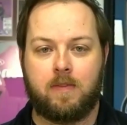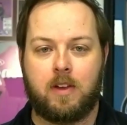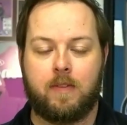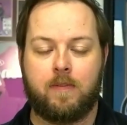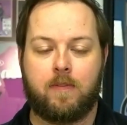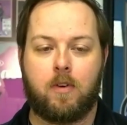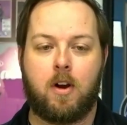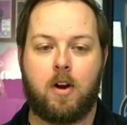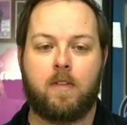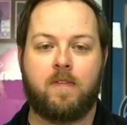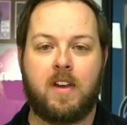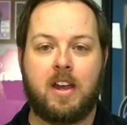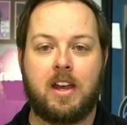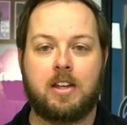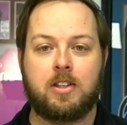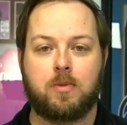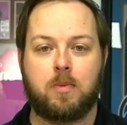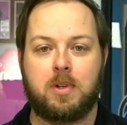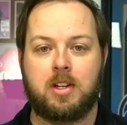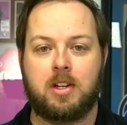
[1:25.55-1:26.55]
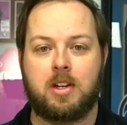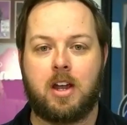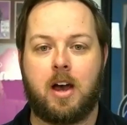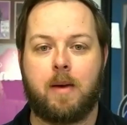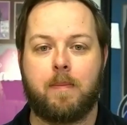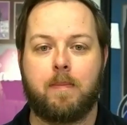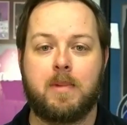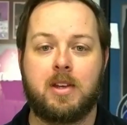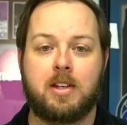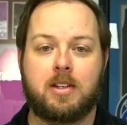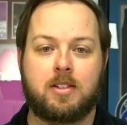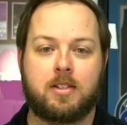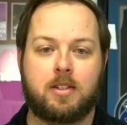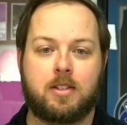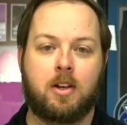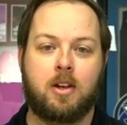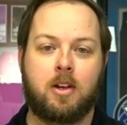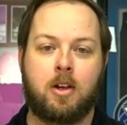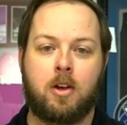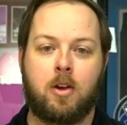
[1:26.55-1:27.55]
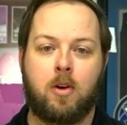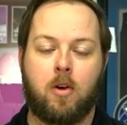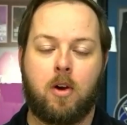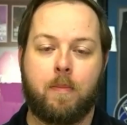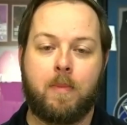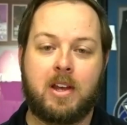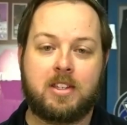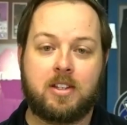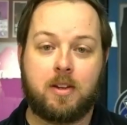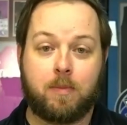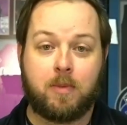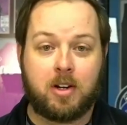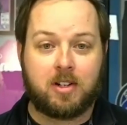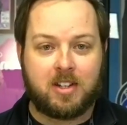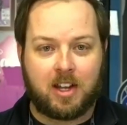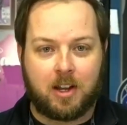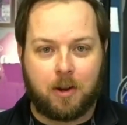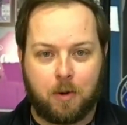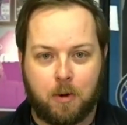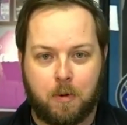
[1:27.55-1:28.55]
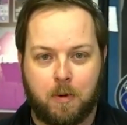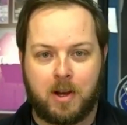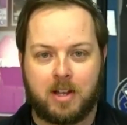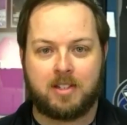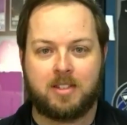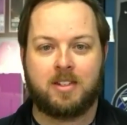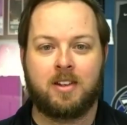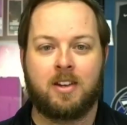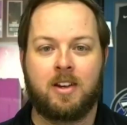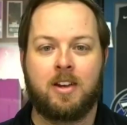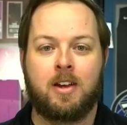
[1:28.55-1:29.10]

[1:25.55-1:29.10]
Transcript: And for our fans, we did not miss or mess up their ticket request.